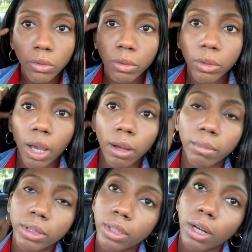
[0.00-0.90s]
so y'all going to
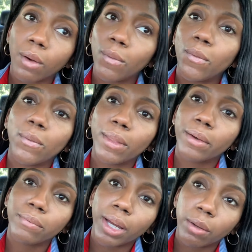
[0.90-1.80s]
be seeing a whole lot
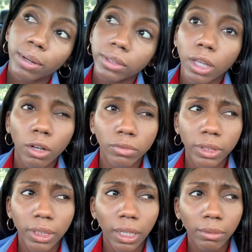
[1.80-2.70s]
of fireworks,
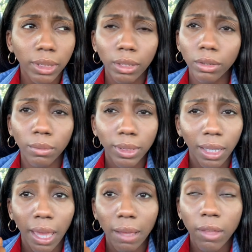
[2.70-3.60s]
hopefully. I really don't know what
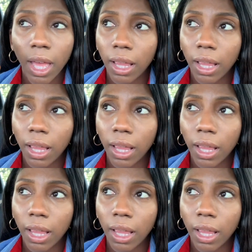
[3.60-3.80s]
they have.